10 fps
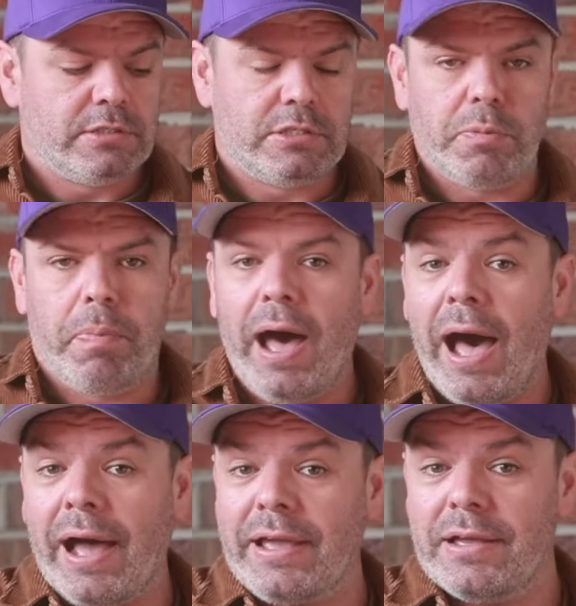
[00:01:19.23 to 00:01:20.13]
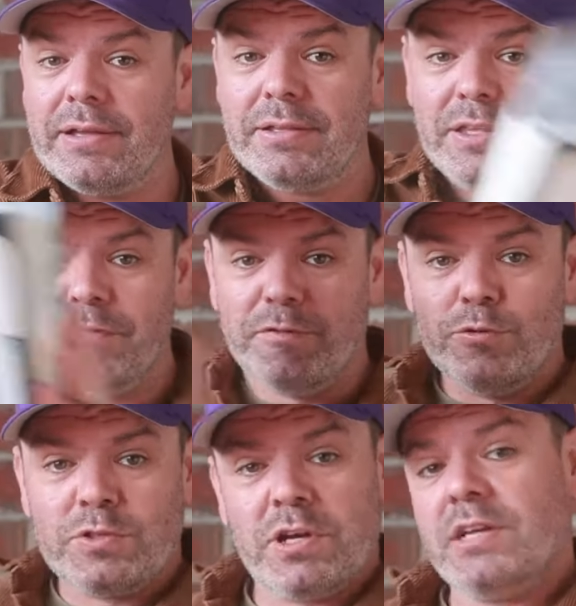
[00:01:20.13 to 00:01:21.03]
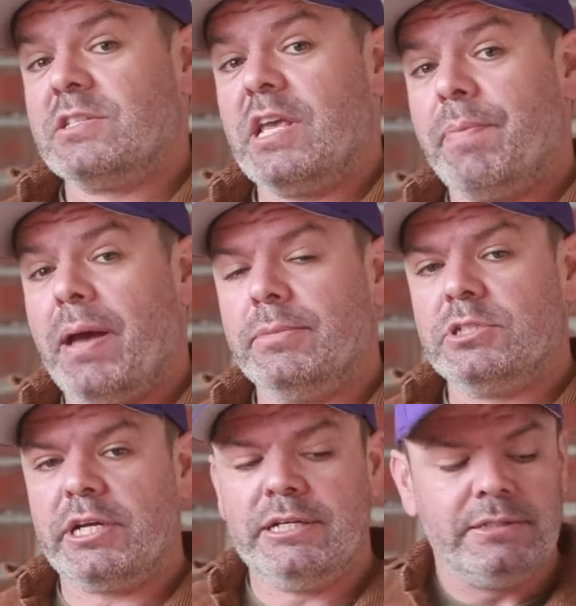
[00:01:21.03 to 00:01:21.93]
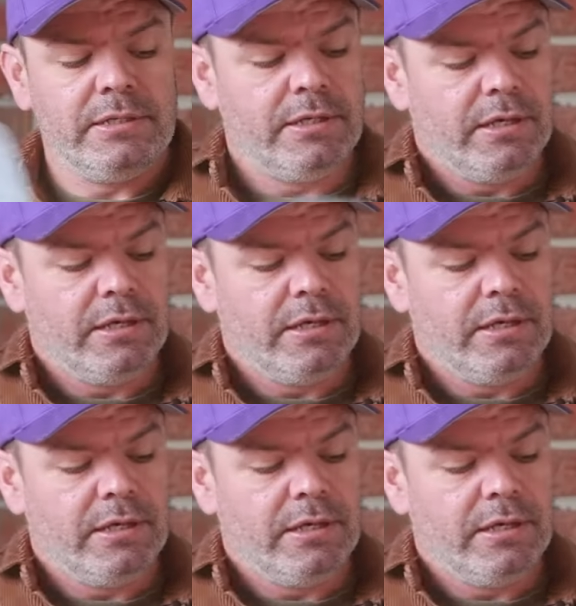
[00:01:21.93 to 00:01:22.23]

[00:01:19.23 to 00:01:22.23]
to park your full-size CPAP machine.